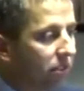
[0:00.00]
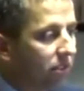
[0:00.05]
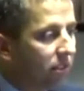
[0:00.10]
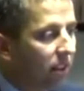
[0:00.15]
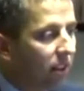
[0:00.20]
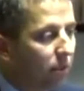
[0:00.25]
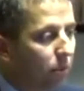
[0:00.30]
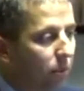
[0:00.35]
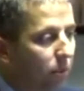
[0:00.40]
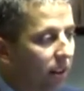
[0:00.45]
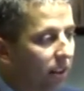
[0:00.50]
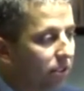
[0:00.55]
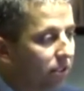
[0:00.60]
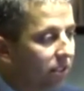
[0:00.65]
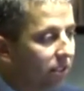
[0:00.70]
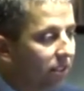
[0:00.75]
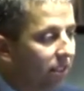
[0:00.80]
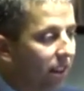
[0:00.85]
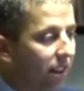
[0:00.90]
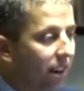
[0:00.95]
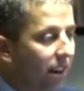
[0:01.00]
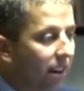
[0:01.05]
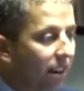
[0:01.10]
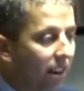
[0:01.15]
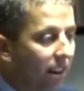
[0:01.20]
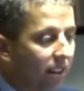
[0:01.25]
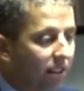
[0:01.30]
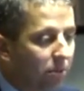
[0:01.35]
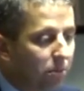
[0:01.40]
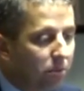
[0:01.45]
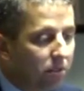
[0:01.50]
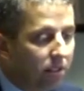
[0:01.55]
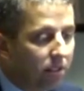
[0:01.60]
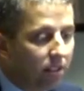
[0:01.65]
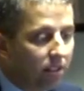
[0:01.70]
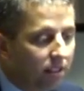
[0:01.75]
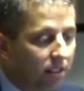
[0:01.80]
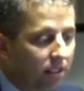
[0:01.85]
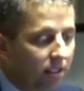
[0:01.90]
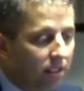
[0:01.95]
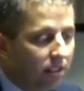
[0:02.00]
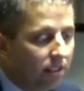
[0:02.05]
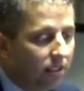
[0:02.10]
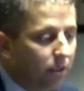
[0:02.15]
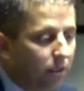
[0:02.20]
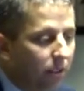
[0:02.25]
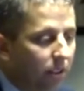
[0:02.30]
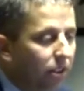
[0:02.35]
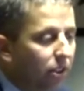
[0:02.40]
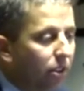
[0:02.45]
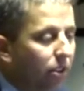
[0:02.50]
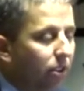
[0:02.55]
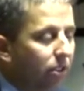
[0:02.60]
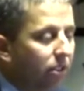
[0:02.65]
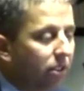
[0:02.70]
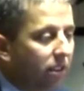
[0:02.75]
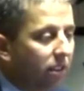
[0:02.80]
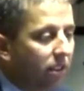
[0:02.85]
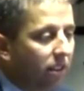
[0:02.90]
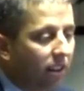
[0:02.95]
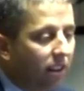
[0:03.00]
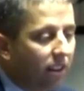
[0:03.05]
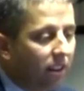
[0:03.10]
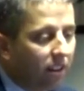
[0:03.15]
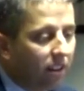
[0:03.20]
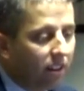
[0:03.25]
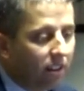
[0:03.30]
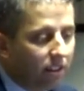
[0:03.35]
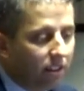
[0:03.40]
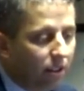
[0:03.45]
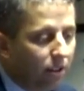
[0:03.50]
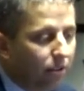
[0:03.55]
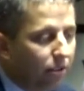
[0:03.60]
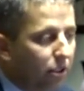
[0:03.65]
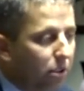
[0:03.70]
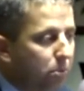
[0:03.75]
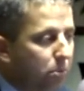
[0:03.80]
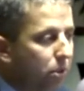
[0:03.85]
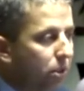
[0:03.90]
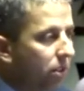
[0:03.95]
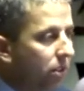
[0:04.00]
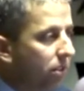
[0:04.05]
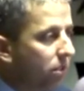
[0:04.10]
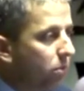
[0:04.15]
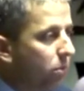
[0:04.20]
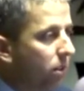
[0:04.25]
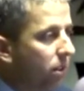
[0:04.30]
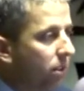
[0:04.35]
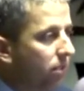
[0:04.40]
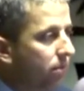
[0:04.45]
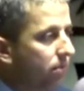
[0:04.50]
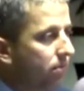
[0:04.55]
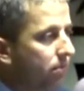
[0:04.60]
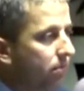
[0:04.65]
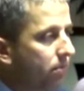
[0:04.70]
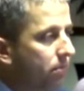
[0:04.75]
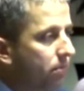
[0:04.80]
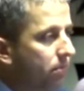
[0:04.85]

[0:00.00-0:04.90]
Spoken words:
believe it or not, were actually not hospitalized. So it can occur in the community as well.